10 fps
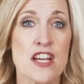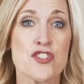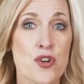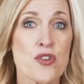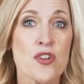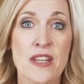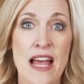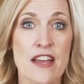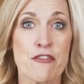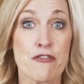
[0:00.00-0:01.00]
Eternal
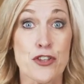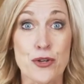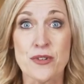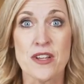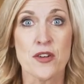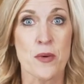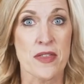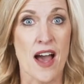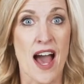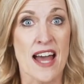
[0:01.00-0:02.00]
life, union
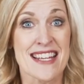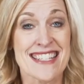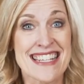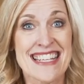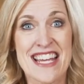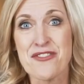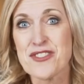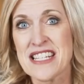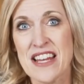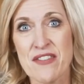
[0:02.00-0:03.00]
with God, is a
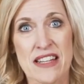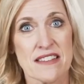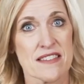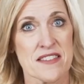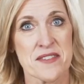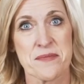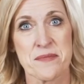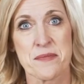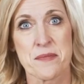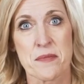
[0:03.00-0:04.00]
gift given.
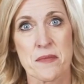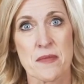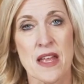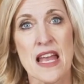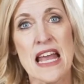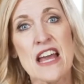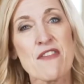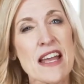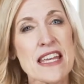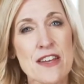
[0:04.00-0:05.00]

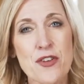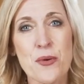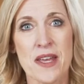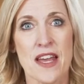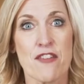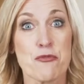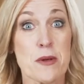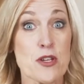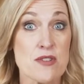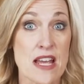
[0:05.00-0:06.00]
If I give you a gift,
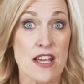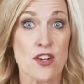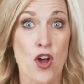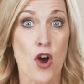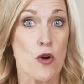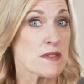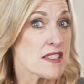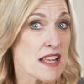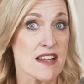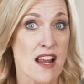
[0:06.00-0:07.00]
but you take it home,
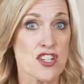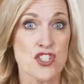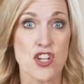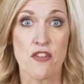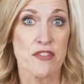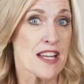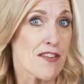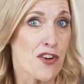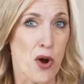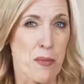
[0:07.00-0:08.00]
set it on a shelf, and
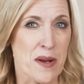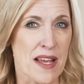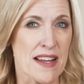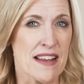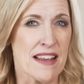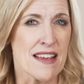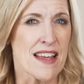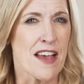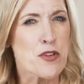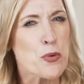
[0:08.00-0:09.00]
never open it,
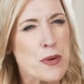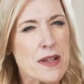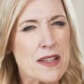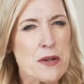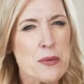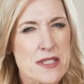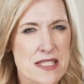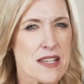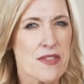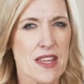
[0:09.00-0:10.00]
have you really
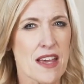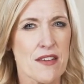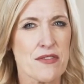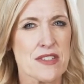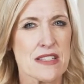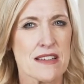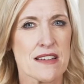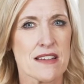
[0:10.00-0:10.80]
received the gift?